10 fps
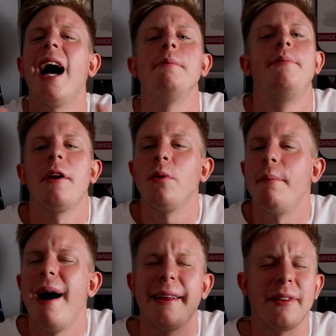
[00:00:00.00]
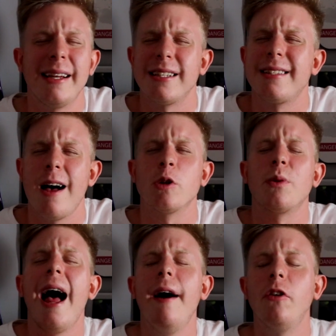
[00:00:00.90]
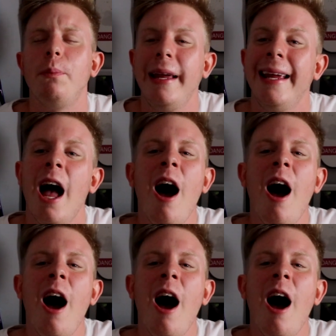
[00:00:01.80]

times better on the mic than AJ Styles would ever be.